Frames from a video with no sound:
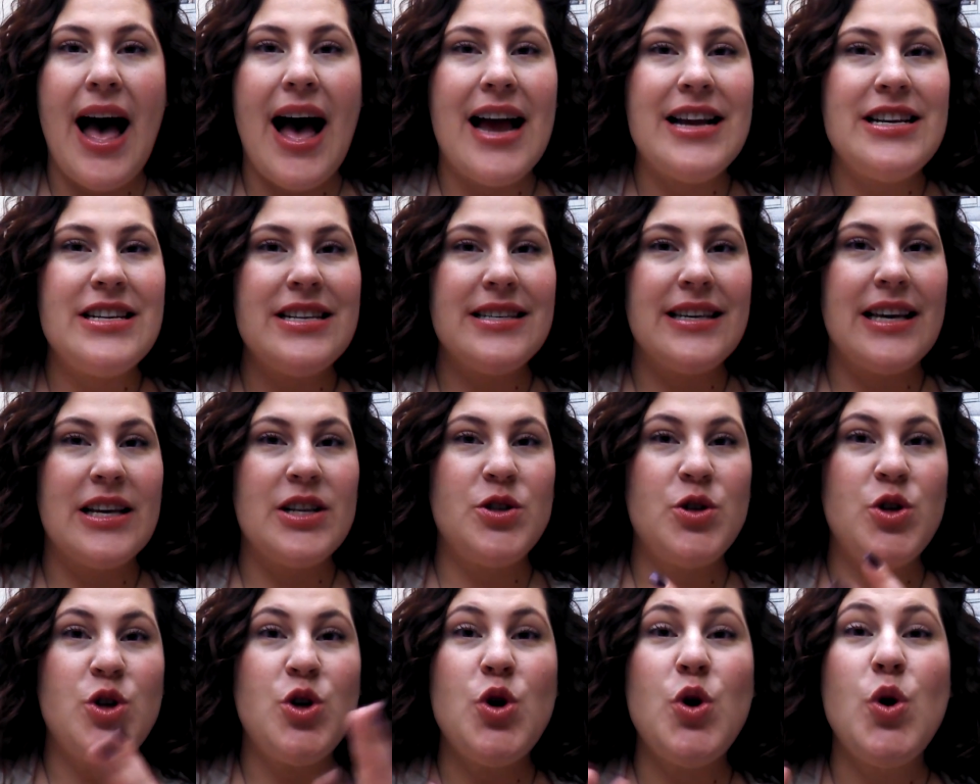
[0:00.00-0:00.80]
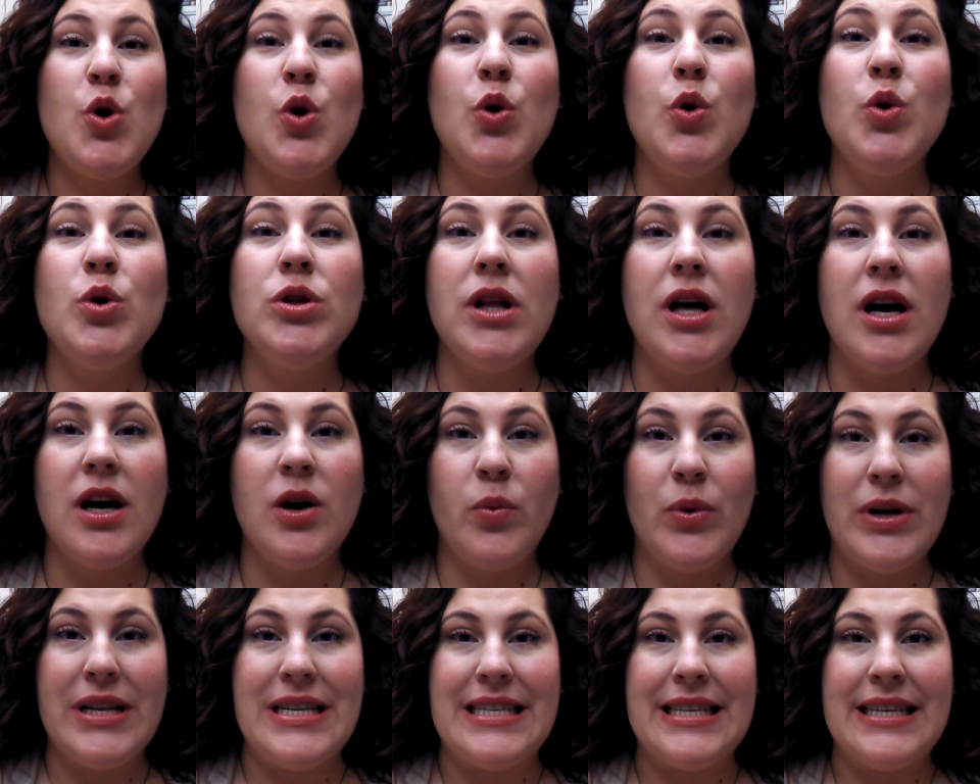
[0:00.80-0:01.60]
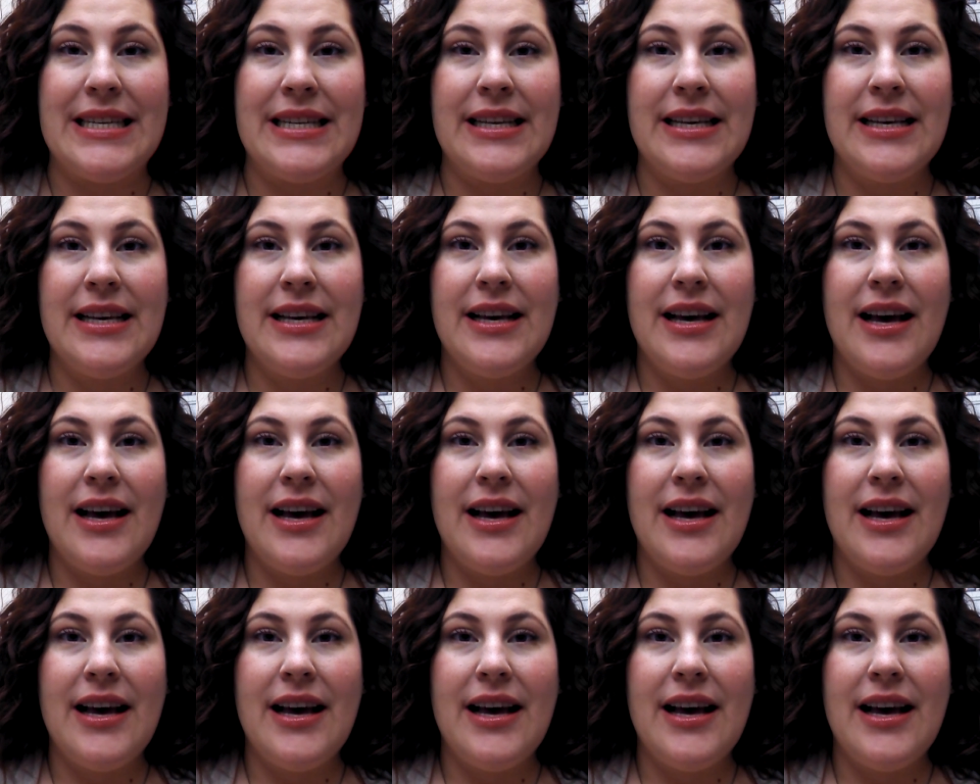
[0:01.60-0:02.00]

I just get too long-winded.